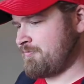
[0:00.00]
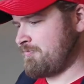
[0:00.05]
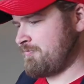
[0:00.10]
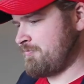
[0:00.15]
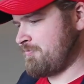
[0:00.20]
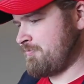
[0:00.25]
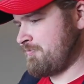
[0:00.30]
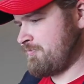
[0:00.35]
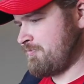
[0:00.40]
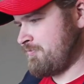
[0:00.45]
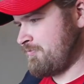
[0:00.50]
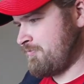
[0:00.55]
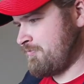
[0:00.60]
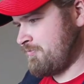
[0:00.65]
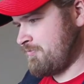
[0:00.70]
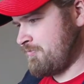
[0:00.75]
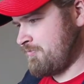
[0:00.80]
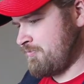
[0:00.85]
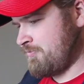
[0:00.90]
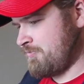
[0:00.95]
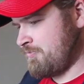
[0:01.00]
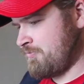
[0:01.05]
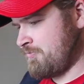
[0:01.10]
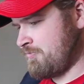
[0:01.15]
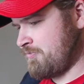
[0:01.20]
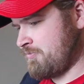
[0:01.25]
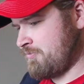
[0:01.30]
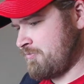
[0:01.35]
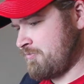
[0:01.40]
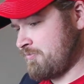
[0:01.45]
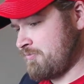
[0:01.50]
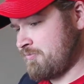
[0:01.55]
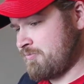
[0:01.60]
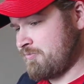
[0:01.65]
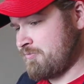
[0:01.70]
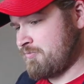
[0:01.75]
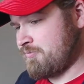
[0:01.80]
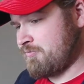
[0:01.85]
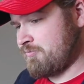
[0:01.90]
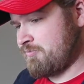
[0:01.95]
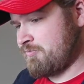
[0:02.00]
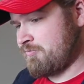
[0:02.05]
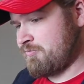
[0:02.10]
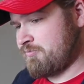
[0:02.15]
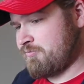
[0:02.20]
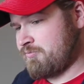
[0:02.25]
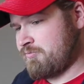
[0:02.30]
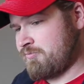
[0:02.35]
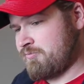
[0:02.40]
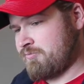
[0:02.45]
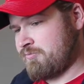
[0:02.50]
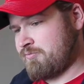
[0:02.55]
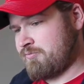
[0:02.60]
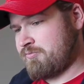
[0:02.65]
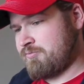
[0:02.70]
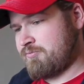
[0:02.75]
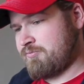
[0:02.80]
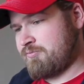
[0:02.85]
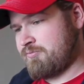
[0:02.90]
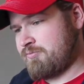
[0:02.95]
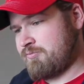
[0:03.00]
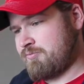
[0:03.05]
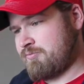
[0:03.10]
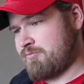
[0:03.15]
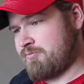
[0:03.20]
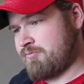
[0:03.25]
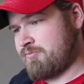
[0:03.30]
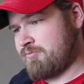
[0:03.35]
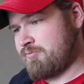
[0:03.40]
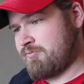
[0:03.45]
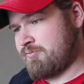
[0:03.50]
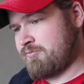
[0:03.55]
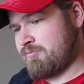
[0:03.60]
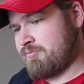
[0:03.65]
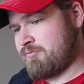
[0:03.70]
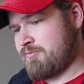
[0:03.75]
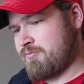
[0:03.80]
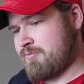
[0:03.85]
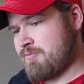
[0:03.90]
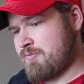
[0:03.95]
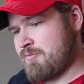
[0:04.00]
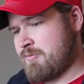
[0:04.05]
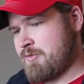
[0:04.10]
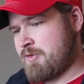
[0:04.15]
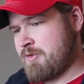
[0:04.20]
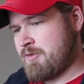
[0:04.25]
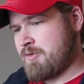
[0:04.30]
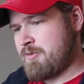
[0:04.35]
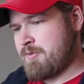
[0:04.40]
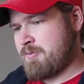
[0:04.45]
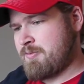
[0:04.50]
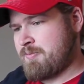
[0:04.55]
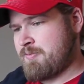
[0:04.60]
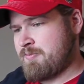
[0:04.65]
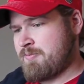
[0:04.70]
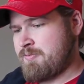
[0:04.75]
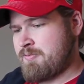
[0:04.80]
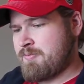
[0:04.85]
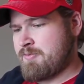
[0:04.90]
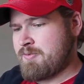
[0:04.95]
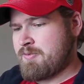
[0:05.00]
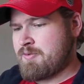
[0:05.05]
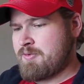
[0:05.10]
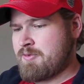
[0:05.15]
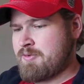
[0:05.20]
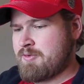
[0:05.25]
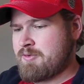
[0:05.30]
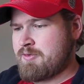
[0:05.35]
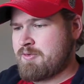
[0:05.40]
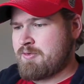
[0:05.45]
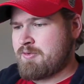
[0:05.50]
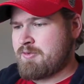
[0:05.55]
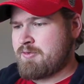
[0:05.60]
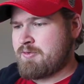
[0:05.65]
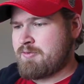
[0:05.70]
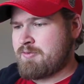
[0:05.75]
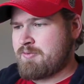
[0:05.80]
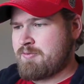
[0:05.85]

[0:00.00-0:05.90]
No one is speaking in this clip.